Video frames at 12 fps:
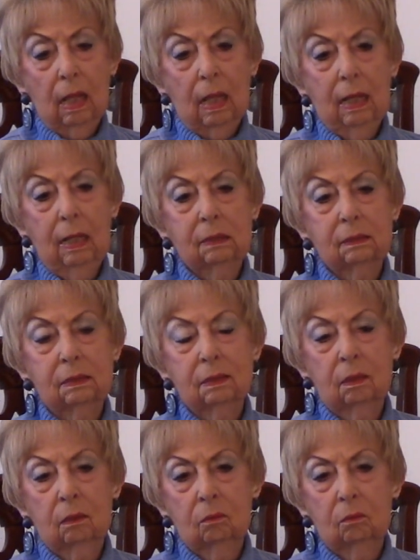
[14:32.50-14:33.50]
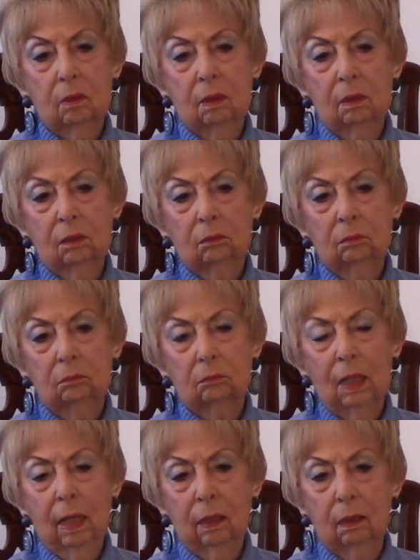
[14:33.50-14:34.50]
And so
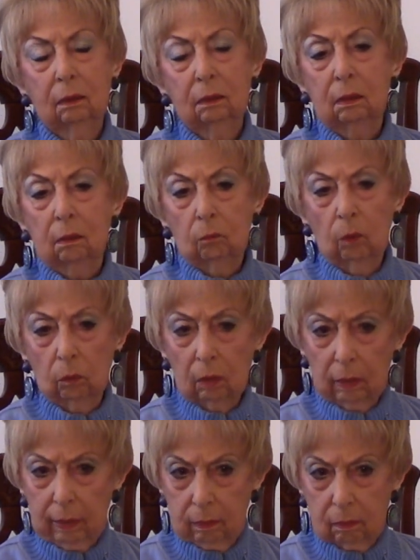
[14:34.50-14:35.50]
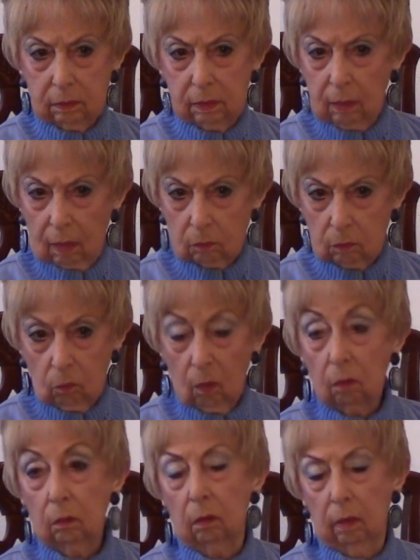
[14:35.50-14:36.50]
I wrote a letter to Dr.
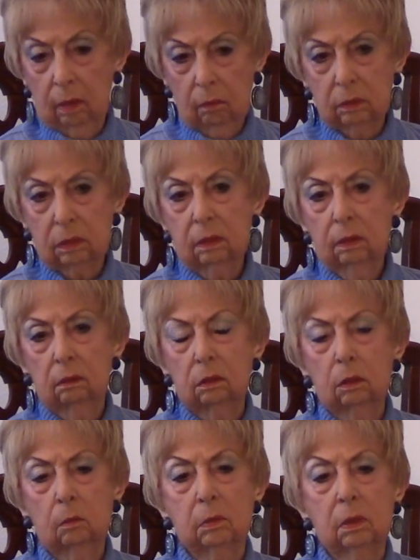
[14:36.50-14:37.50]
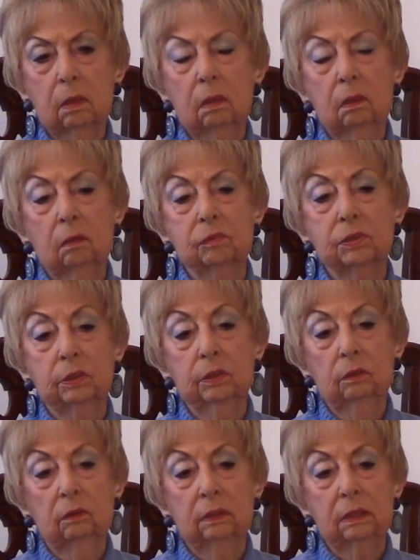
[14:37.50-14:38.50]
Walker. He was still superintendent of
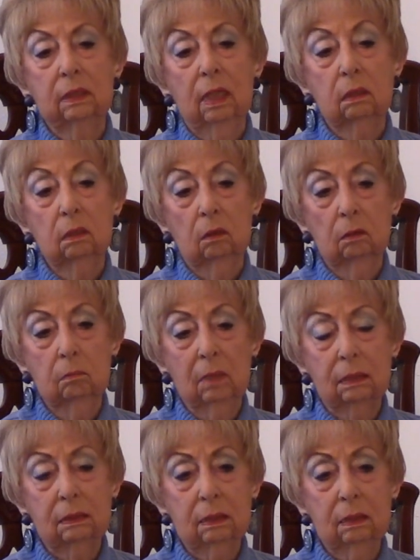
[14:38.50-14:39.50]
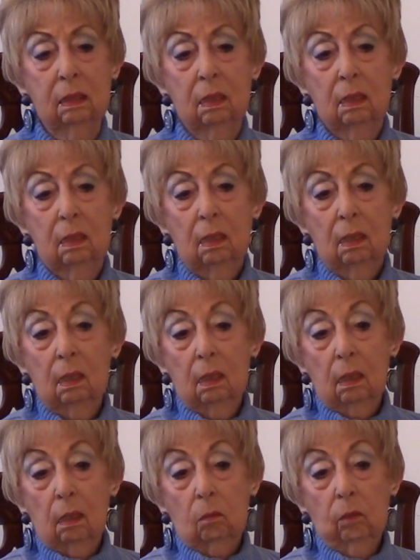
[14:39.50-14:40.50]
schools. And I told him, I said,
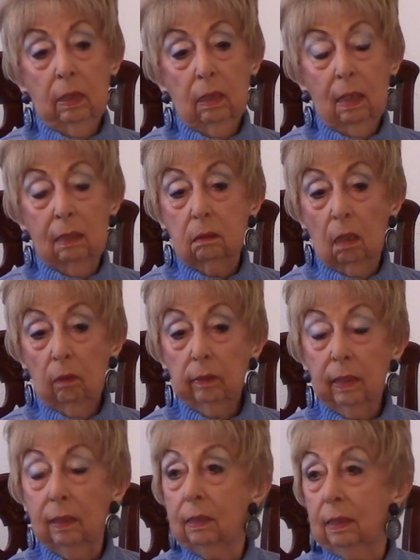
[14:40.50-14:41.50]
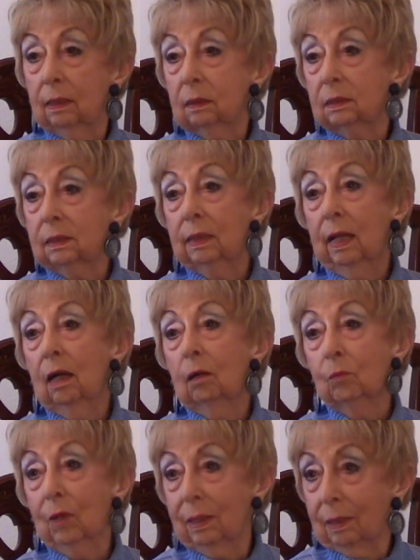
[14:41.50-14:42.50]
well, I taught 8 years, and now
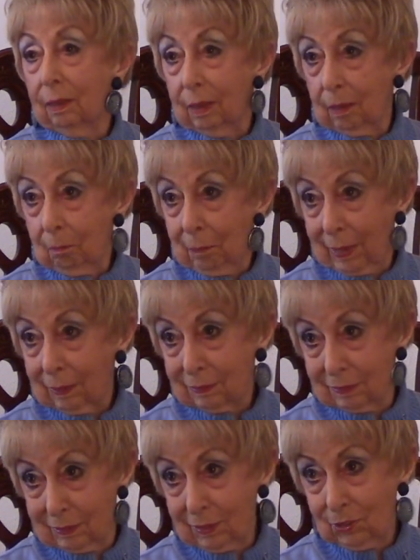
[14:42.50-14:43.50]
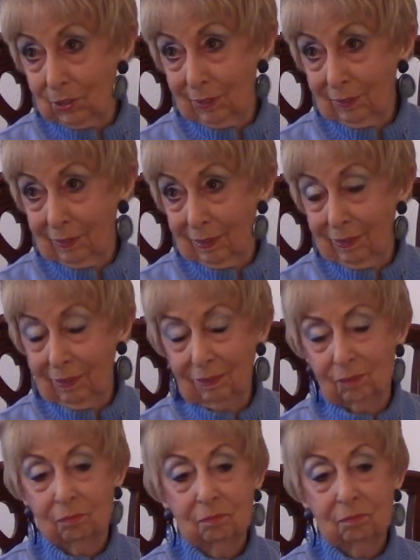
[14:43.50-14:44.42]
I'm ready to come back to teaching again.